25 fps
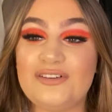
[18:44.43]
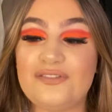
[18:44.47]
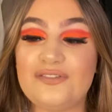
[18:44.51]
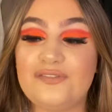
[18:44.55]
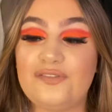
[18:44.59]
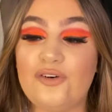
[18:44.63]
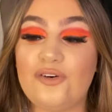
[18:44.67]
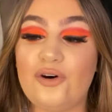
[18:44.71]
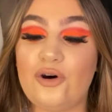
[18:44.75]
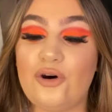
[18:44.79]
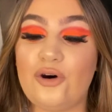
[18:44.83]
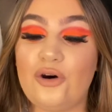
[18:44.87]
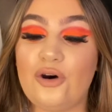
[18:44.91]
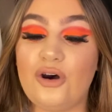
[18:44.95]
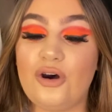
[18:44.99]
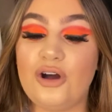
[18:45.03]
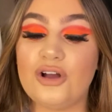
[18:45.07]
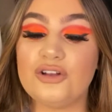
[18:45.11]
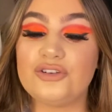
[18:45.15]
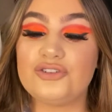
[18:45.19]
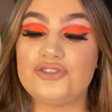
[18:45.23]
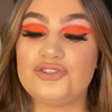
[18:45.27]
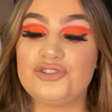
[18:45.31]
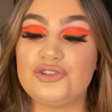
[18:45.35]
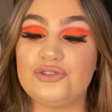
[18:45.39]
for
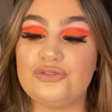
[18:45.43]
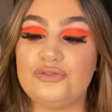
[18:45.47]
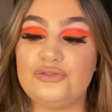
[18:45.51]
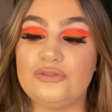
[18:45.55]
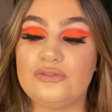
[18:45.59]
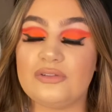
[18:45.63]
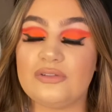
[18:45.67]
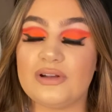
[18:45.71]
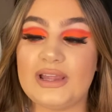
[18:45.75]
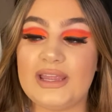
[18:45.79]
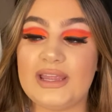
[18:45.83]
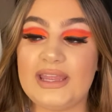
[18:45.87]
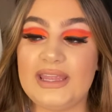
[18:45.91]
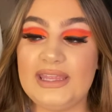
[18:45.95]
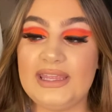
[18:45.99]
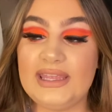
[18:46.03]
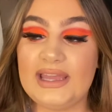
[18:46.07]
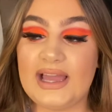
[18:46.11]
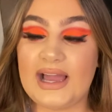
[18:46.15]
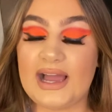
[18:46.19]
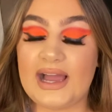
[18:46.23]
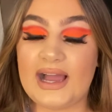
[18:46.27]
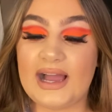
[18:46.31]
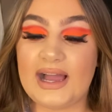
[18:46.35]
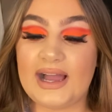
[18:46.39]
jewellery,
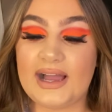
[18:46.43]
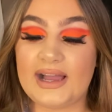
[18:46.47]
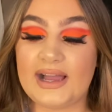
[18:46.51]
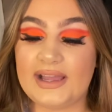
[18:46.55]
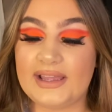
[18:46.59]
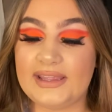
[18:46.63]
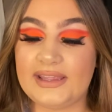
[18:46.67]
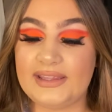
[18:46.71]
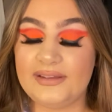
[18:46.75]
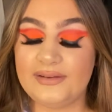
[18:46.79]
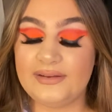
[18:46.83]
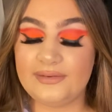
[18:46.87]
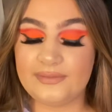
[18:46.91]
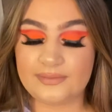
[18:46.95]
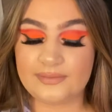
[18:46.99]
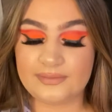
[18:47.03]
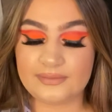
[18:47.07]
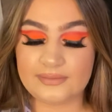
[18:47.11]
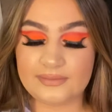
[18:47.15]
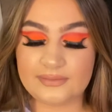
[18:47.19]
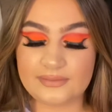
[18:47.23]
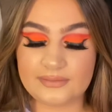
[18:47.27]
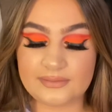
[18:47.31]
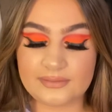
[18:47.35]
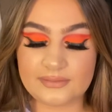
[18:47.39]
I,
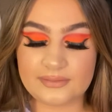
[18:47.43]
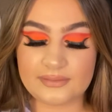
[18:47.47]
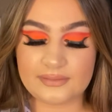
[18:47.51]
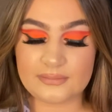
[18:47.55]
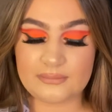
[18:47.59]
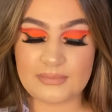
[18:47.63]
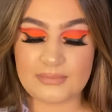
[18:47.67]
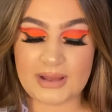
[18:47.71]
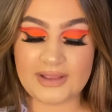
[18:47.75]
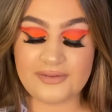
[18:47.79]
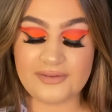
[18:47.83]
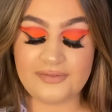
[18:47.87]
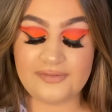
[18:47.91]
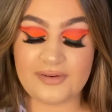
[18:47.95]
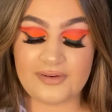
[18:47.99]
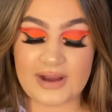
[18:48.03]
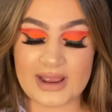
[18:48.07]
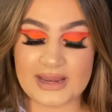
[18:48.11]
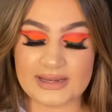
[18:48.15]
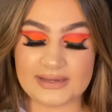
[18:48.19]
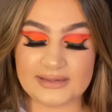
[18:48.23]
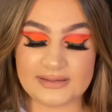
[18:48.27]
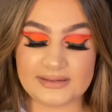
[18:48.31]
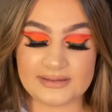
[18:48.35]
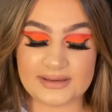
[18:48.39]
my
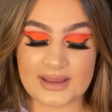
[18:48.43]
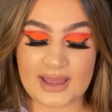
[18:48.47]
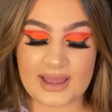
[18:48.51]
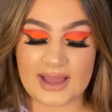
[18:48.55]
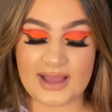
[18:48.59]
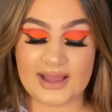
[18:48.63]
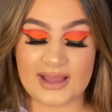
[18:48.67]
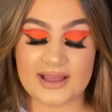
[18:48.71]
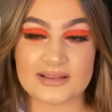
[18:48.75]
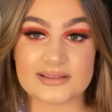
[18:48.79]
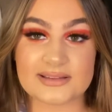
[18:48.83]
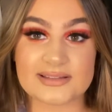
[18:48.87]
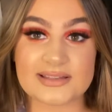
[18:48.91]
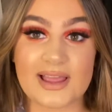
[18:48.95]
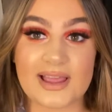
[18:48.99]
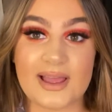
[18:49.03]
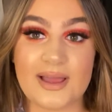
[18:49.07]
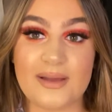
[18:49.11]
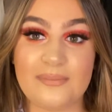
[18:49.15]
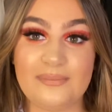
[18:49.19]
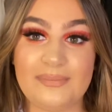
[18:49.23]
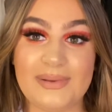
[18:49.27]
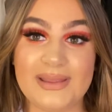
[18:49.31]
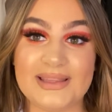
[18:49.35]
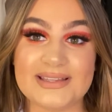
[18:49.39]
friend has
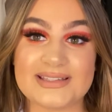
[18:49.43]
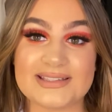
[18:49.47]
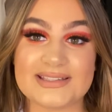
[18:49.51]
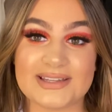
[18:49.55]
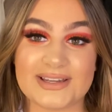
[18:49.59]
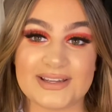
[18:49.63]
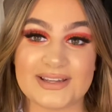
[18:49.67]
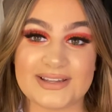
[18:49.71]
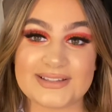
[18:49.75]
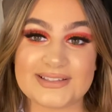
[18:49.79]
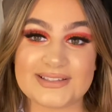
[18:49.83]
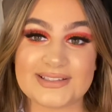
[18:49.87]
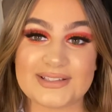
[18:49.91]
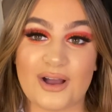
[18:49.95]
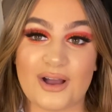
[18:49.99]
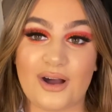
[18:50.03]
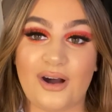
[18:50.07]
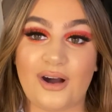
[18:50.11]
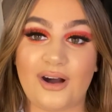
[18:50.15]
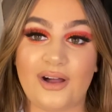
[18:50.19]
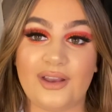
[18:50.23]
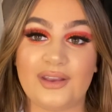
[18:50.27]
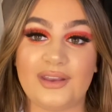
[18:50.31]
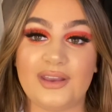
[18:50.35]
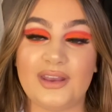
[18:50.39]
a business
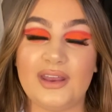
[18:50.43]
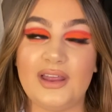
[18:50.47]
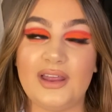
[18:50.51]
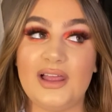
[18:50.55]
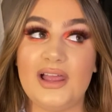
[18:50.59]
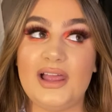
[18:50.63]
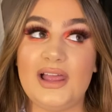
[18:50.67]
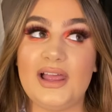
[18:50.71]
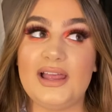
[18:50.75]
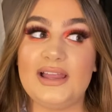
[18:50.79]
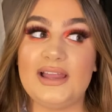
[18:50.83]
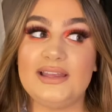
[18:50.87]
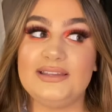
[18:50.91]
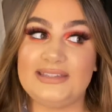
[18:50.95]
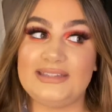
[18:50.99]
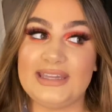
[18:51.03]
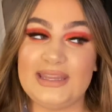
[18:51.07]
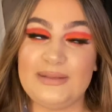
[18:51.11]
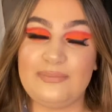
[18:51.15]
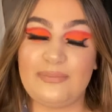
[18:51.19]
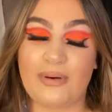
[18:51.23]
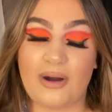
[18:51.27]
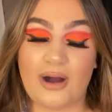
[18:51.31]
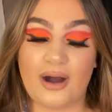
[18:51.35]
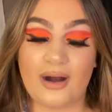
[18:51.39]
on
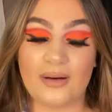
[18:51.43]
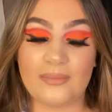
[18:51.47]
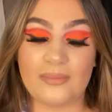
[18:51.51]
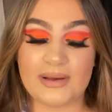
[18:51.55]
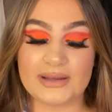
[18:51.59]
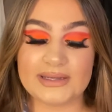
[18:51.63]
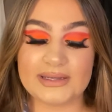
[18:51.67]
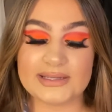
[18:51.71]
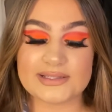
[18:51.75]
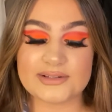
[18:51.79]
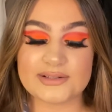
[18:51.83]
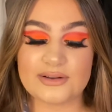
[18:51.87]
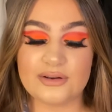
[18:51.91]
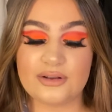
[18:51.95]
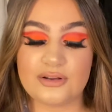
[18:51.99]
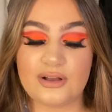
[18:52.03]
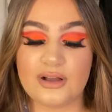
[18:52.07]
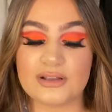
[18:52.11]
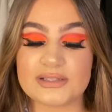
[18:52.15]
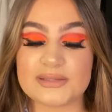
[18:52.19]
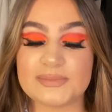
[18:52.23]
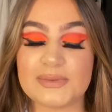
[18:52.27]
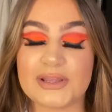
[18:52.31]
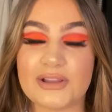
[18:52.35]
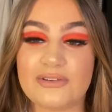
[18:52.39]
Depop and it's called
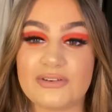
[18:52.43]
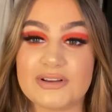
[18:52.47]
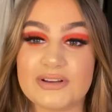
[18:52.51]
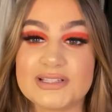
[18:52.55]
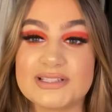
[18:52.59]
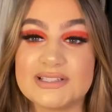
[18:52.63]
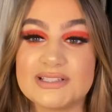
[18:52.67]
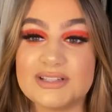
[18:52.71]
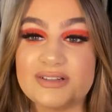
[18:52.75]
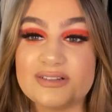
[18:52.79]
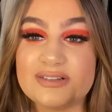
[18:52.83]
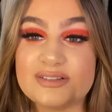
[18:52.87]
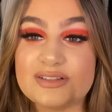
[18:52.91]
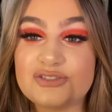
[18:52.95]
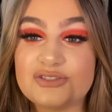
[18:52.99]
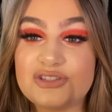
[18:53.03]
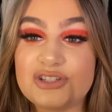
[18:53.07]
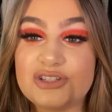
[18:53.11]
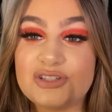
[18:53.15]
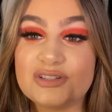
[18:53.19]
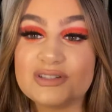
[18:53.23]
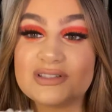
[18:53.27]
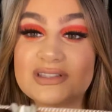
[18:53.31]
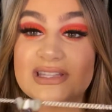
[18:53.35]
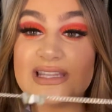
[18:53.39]
Cosmic Crystals, and she
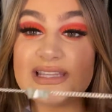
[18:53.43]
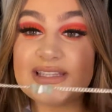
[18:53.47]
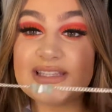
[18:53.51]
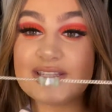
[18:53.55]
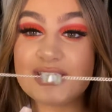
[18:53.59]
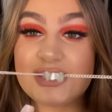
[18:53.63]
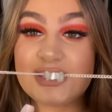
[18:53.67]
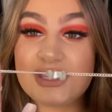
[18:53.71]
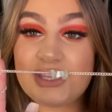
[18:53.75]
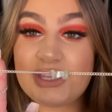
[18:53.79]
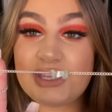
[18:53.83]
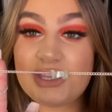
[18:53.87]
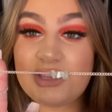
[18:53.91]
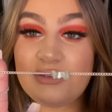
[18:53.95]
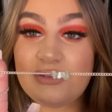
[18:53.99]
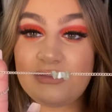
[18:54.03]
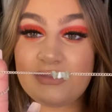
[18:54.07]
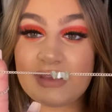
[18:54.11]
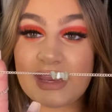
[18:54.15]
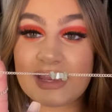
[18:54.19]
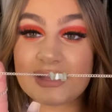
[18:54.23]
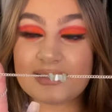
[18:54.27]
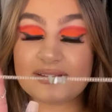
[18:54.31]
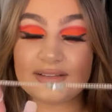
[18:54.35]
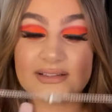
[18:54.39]
does these cute
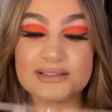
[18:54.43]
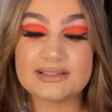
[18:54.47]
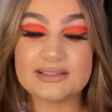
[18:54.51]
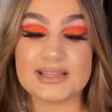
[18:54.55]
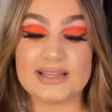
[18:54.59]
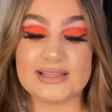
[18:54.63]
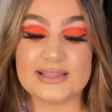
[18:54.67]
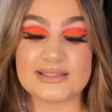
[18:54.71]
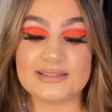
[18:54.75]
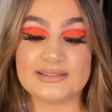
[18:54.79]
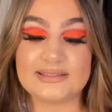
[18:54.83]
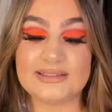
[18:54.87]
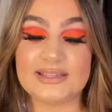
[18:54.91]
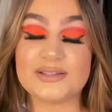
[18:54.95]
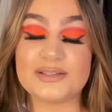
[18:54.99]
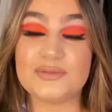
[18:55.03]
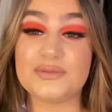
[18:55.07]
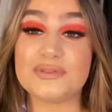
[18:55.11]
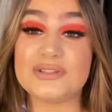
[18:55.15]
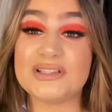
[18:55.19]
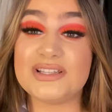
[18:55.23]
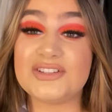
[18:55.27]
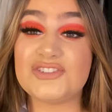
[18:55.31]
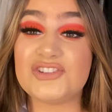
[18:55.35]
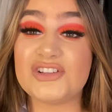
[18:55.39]
necklaces, and this
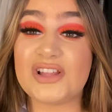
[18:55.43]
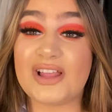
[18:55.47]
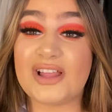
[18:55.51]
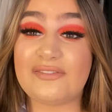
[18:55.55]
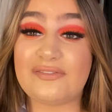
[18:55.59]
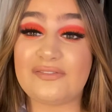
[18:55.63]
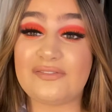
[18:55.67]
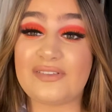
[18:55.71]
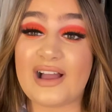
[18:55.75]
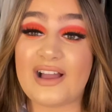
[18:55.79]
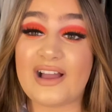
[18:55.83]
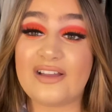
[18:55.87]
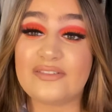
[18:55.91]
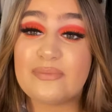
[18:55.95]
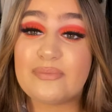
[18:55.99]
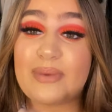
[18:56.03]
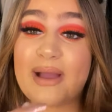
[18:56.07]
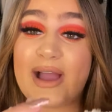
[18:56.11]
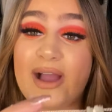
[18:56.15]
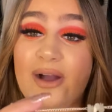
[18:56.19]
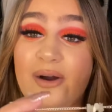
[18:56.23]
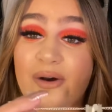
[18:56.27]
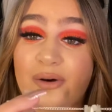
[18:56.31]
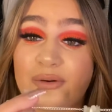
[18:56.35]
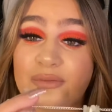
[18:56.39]
was literally like five
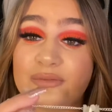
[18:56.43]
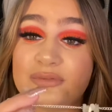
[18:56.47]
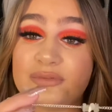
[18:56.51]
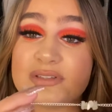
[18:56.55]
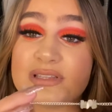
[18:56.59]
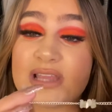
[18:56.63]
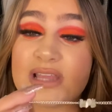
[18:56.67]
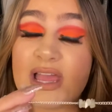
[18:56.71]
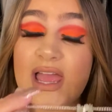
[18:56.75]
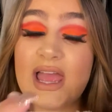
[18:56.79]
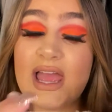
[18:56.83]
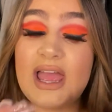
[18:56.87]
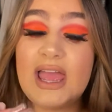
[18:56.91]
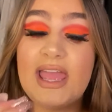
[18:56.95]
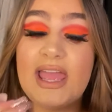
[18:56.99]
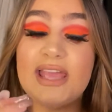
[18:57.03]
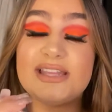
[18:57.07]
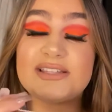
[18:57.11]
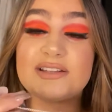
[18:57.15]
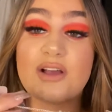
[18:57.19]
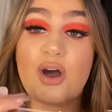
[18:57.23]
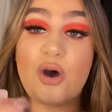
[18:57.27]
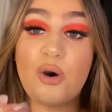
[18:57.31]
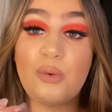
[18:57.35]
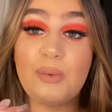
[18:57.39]
pounds.
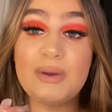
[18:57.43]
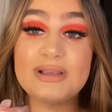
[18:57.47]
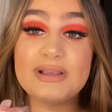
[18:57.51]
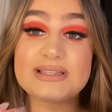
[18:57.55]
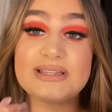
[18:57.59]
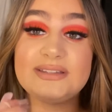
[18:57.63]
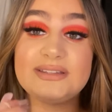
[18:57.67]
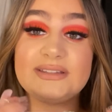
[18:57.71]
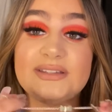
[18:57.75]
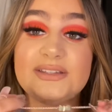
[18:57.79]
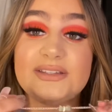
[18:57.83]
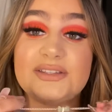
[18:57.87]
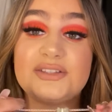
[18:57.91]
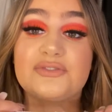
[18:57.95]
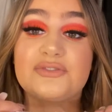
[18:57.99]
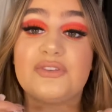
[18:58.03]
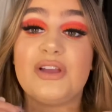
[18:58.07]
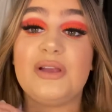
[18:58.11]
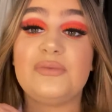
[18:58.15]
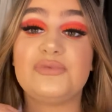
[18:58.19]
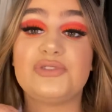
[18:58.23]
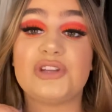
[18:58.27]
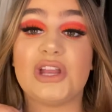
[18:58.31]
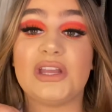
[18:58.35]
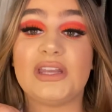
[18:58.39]
It's always in the
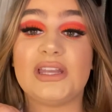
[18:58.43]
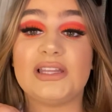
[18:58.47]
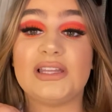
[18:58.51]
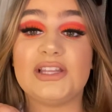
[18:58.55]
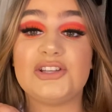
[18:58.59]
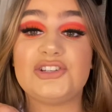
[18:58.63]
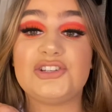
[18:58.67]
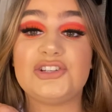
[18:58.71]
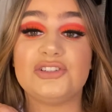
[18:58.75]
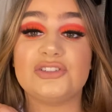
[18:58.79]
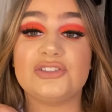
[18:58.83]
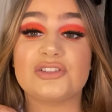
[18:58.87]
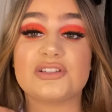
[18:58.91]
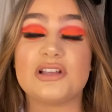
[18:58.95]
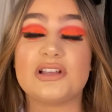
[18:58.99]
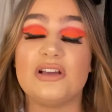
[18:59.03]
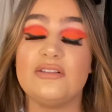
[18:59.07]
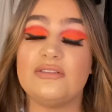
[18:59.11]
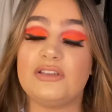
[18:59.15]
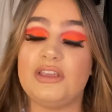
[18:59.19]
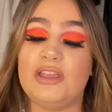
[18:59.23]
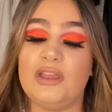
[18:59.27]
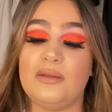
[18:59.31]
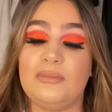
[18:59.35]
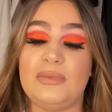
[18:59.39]
description. It literally looks so
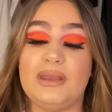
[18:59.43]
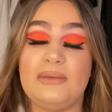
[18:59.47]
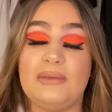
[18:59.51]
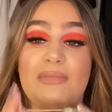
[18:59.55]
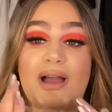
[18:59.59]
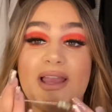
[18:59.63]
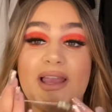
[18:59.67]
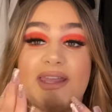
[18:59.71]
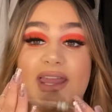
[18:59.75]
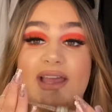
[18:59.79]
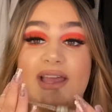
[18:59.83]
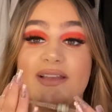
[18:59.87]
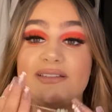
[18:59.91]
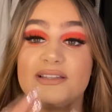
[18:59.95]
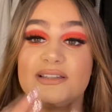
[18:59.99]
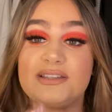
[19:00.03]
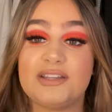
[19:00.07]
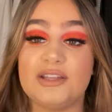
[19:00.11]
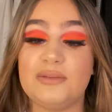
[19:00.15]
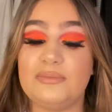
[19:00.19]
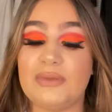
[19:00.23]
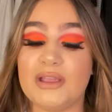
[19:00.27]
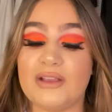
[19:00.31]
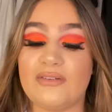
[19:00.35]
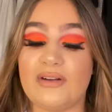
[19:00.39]
cute. I mean, my nails are
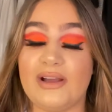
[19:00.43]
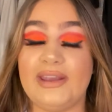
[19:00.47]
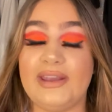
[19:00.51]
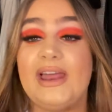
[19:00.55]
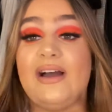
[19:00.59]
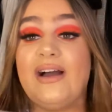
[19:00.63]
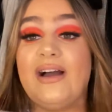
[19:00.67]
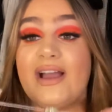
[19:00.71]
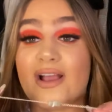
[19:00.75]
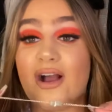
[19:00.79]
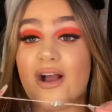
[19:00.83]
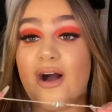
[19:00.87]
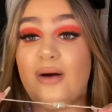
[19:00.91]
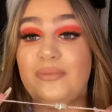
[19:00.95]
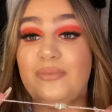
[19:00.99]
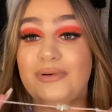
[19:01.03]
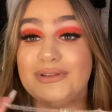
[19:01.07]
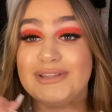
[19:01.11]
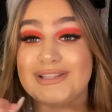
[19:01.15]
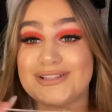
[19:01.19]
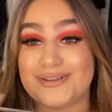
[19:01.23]
too big right now. I can't put this on